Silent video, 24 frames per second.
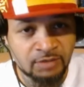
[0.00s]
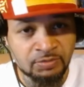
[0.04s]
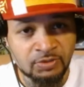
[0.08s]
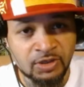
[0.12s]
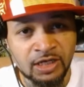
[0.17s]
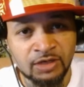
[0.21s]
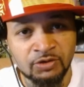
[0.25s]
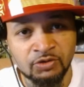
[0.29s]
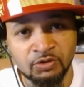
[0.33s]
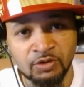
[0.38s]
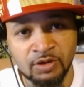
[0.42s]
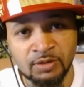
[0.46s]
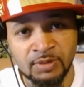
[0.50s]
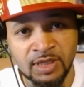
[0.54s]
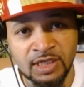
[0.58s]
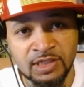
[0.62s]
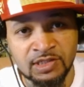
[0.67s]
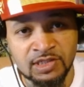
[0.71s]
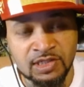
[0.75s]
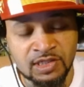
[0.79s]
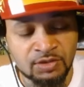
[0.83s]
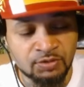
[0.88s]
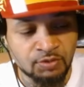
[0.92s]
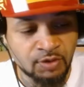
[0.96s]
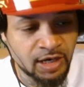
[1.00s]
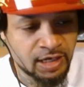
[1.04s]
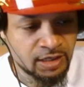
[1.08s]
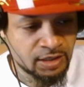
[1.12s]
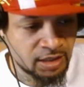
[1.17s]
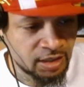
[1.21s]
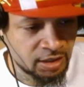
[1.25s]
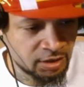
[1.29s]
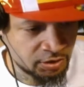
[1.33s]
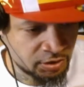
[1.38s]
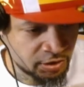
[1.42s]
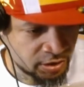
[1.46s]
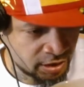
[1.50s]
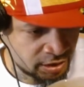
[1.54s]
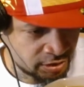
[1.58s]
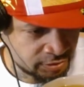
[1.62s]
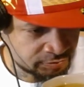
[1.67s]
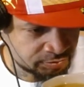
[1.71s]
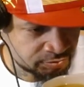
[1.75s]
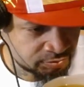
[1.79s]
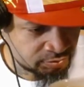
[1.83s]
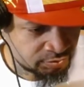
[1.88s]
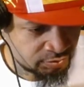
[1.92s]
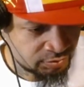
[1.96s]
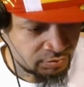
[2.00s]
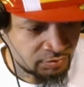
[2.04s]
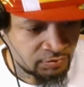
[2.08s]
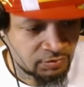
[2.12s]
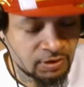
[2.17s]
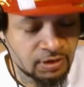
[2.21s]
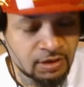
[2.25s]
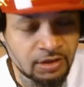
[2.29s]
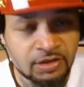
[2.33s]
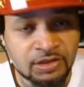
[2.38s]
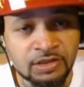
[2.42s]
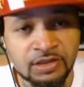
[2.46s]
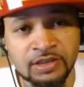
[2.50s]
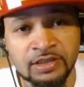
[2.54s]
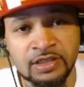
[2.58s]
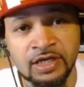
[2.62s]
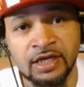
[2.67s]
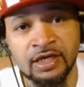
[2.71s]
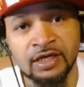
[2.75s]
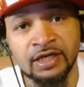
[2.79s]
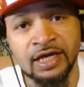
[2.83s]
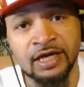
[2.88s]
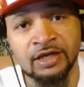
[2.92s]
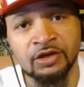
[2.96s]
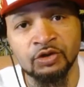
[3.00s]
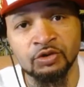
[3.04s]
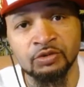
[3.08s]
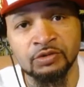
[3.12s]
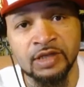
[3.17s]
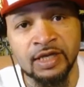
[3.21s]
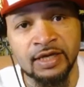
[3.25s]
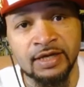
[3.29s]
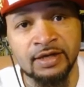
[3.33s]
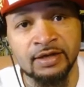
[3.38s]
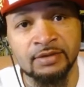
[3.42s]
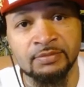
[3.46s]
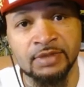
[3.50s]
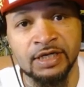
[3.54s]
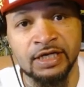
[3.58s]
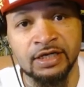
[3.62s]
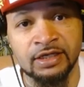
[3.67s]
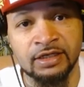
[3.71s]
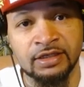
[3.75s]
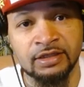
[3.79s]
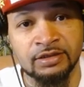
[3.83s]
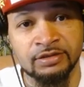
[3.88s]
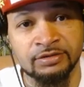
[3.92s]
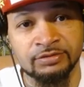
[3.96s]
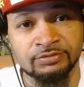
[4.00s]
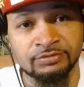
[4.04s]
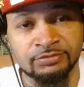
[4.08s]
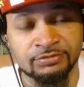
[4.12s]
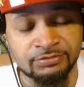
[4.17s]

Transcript: I'm not doing my tea right now, y'all, because I ain't got no damn honey.